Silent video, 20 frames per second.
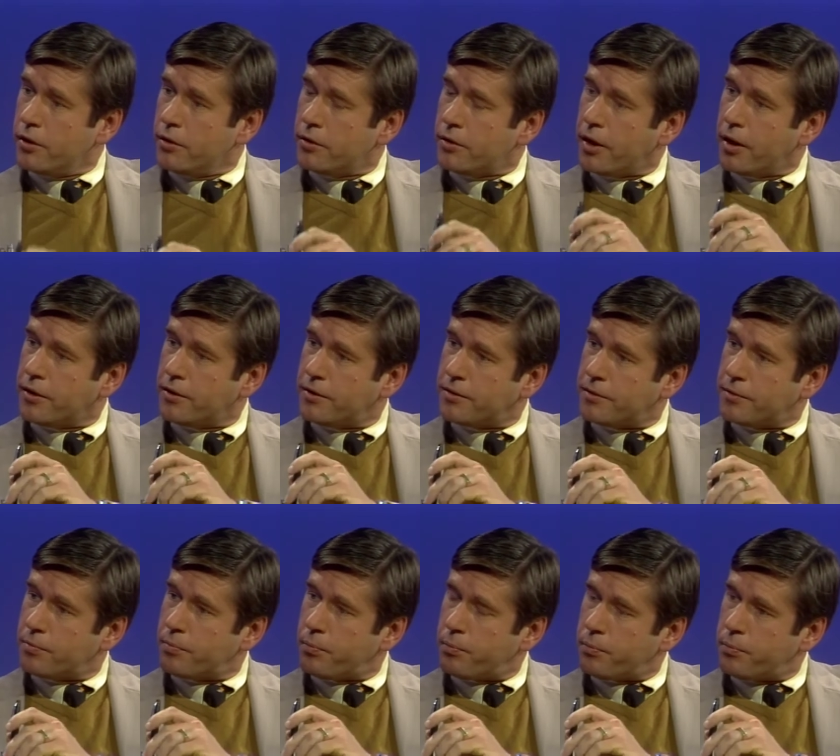The
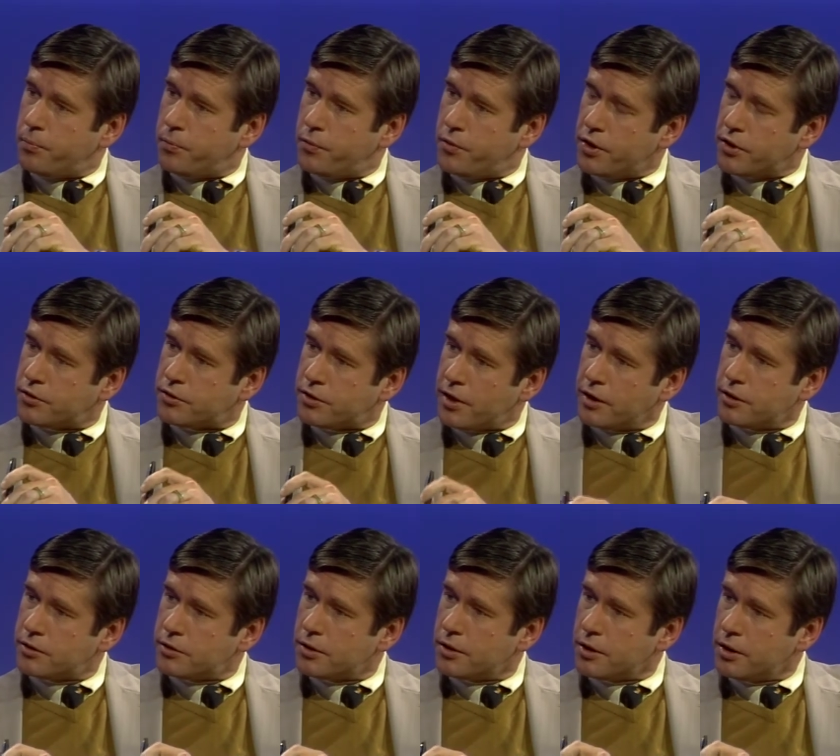
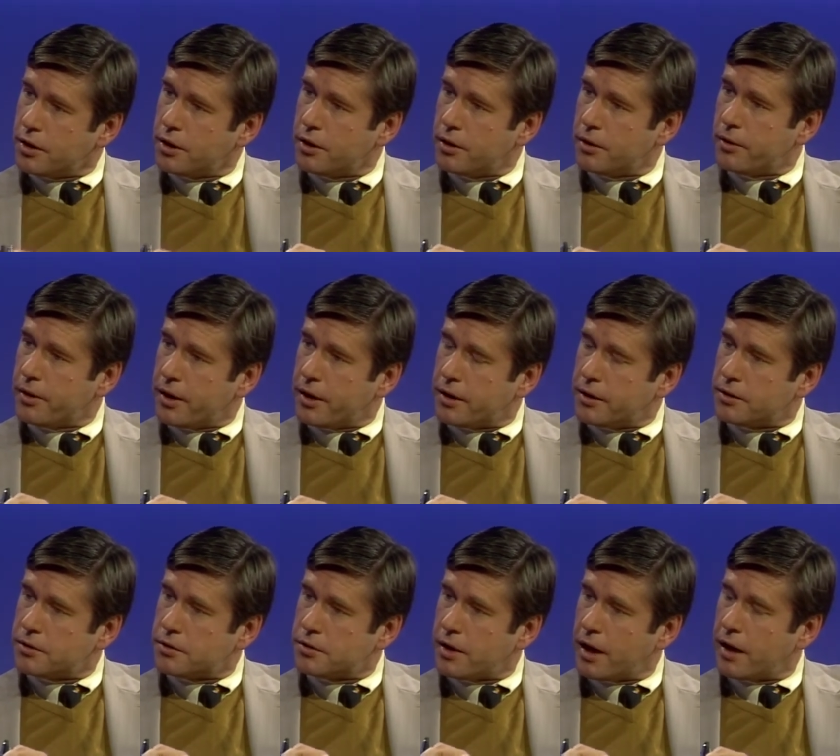distinction here
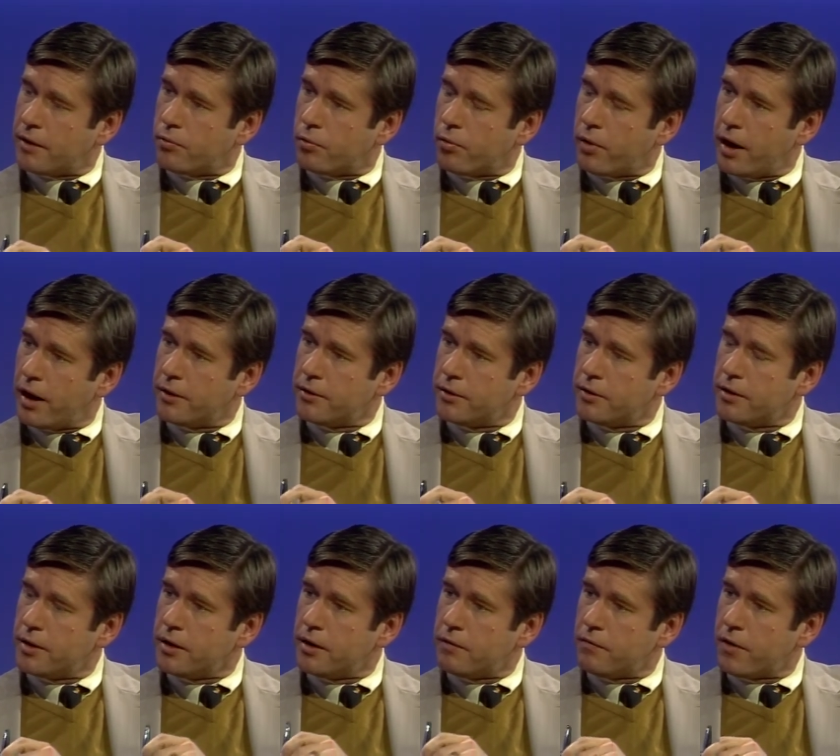is that rather
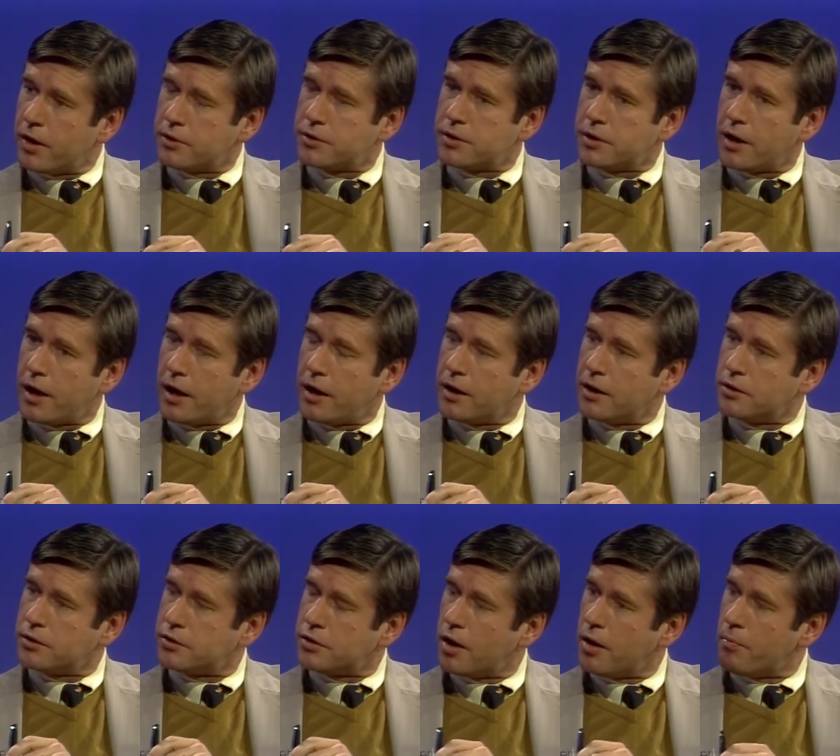than
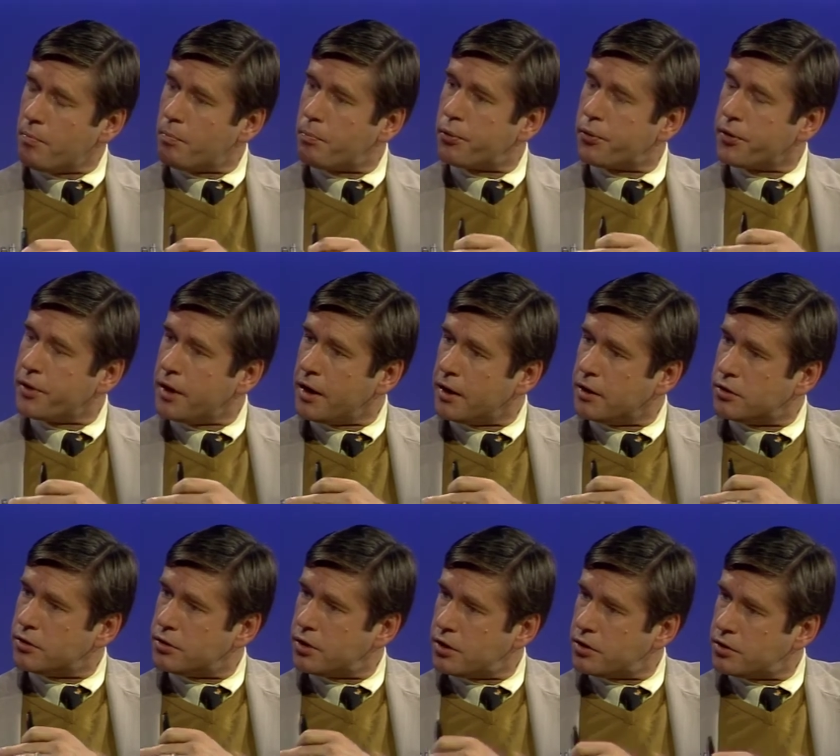investigating some
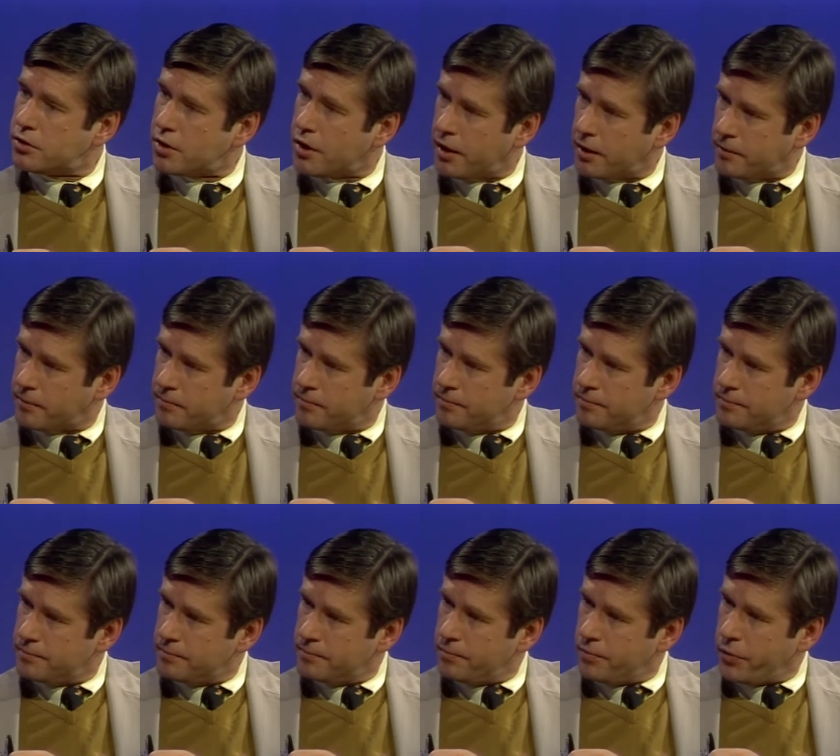pre-existing
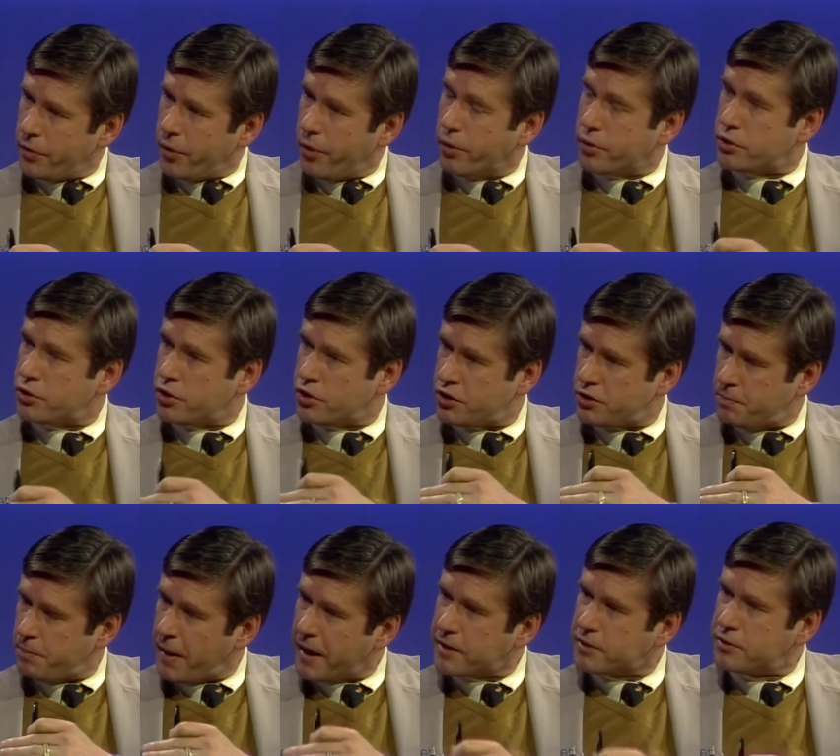or
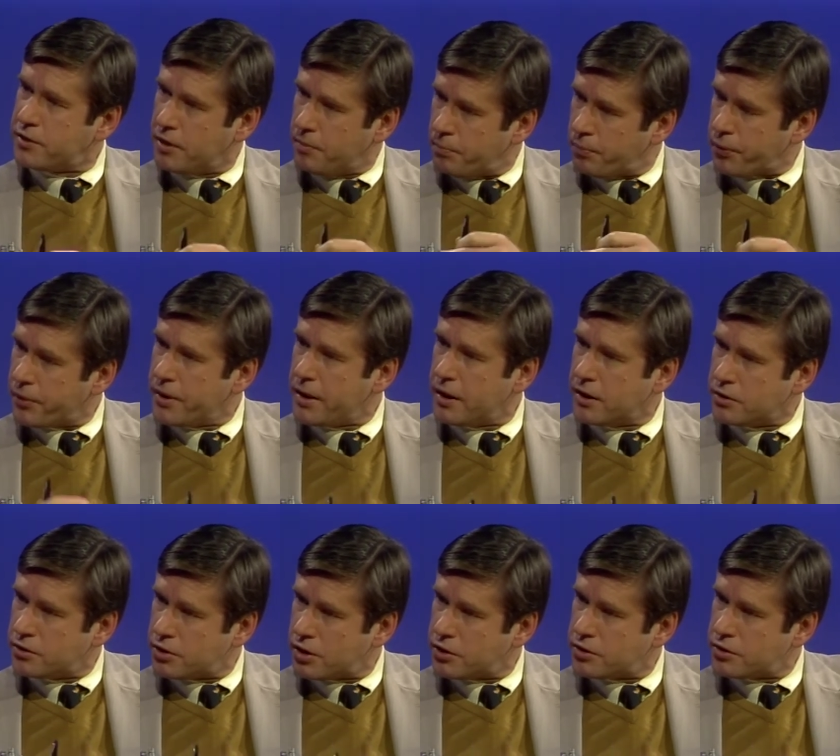suspected
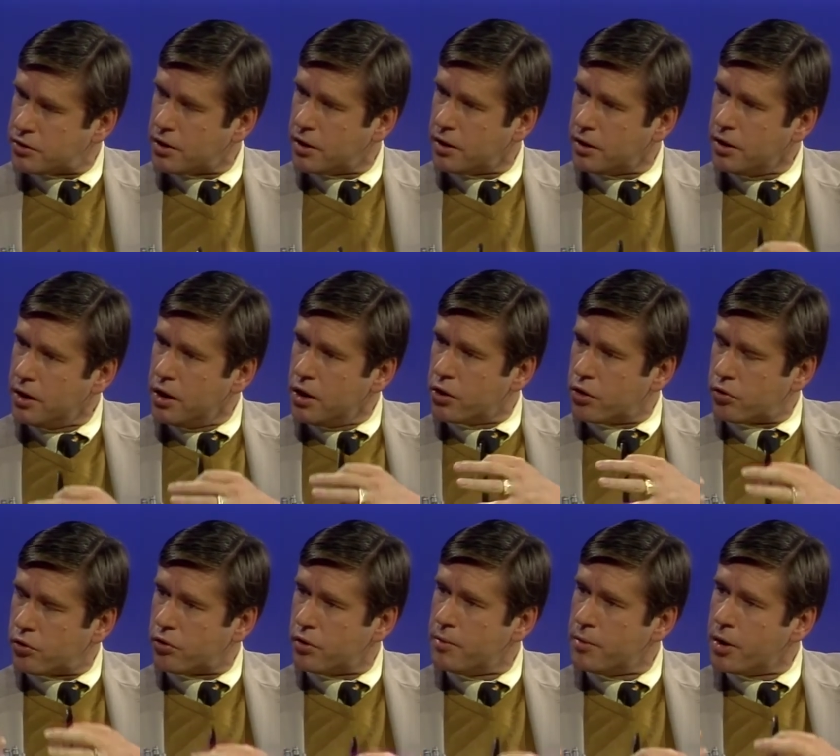pre-existing
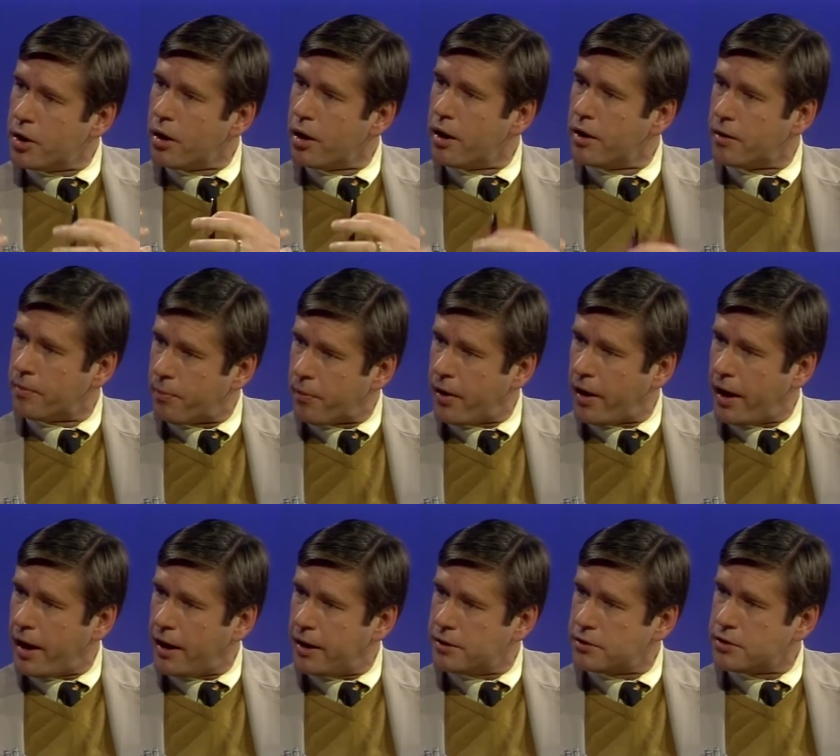criminal
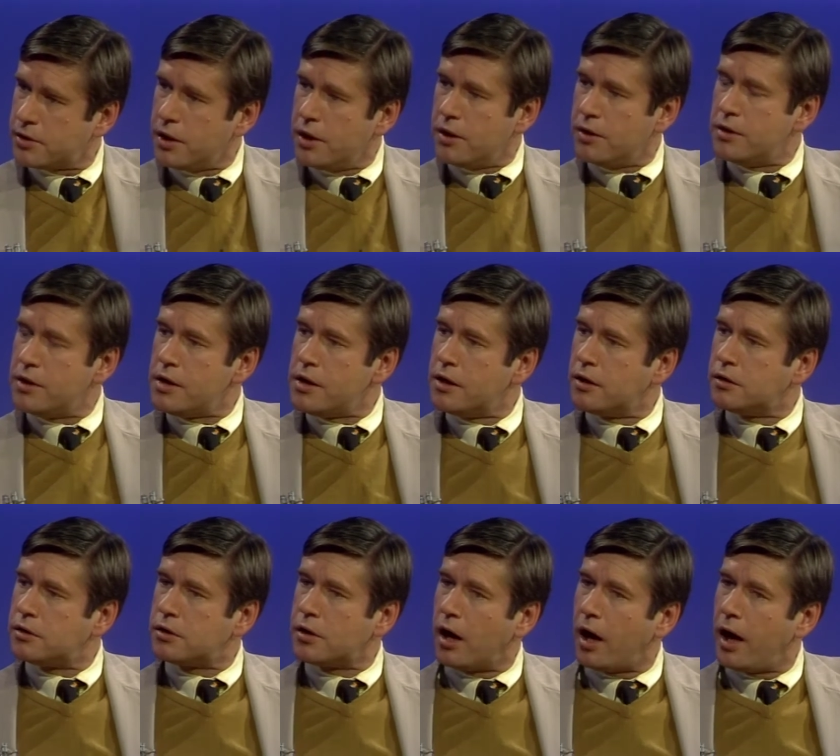enterprise, the
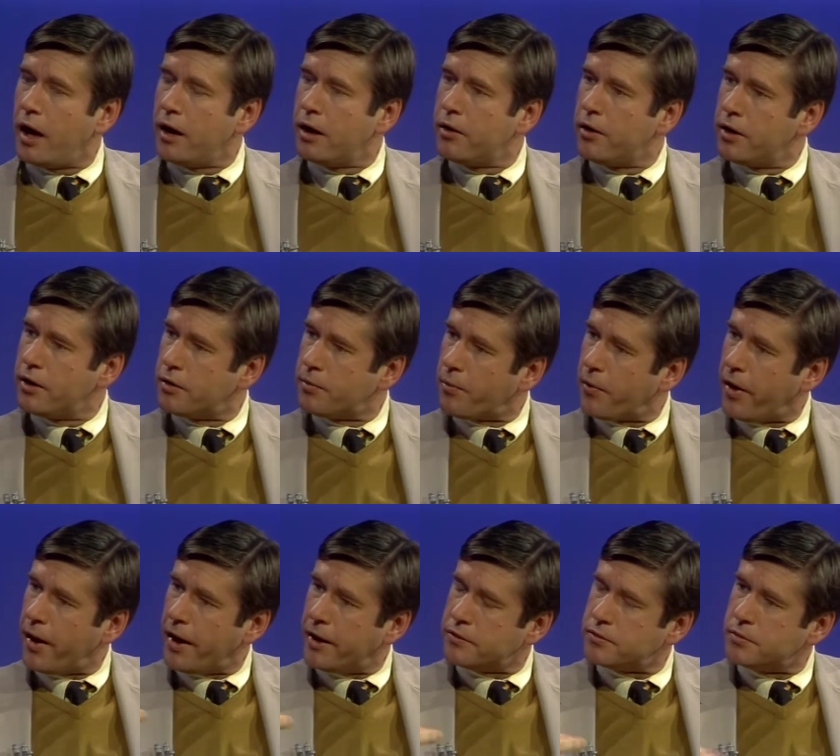entire
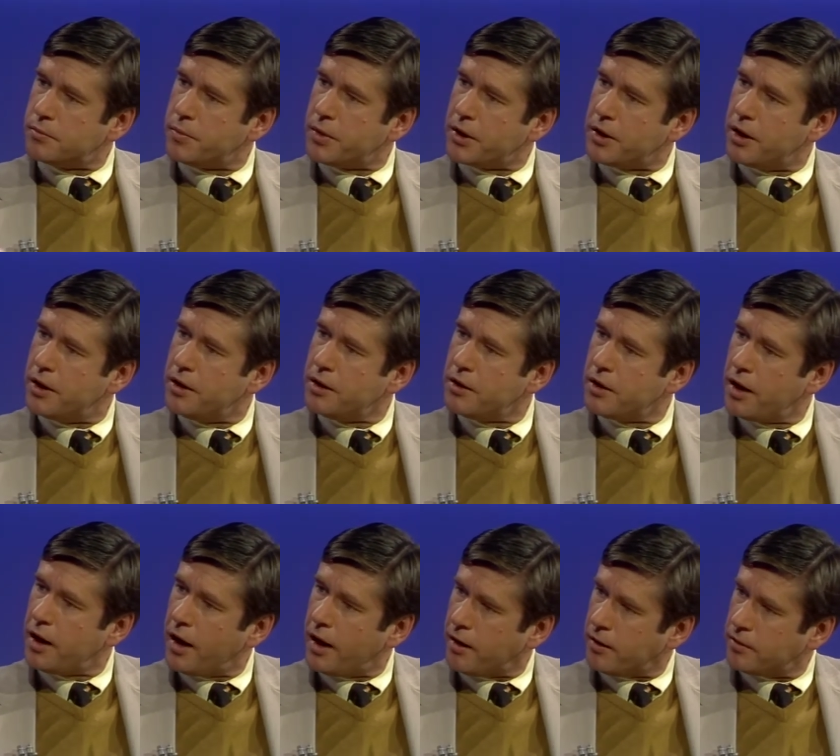enterprise from beginning to
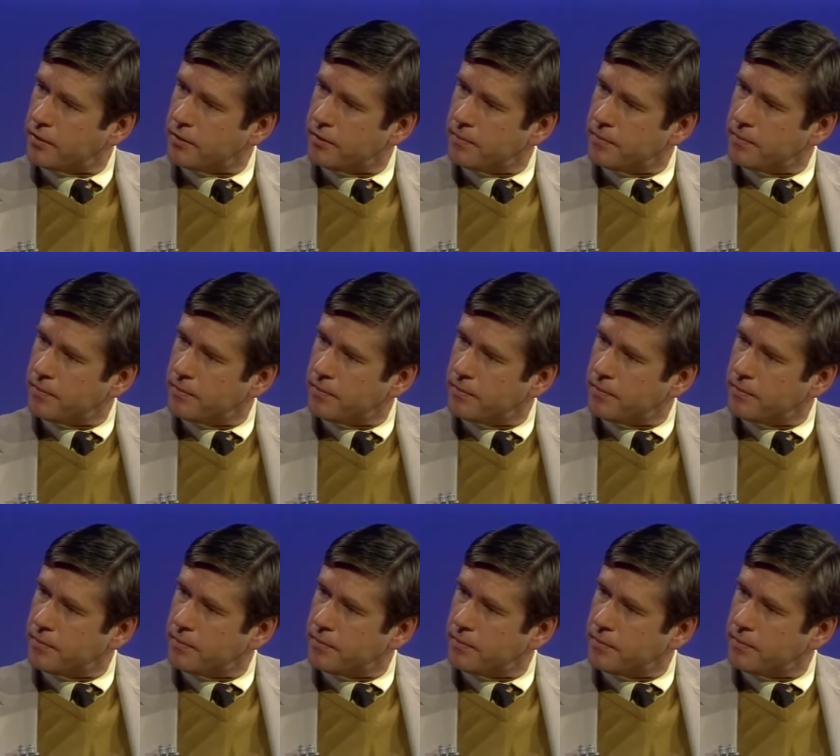end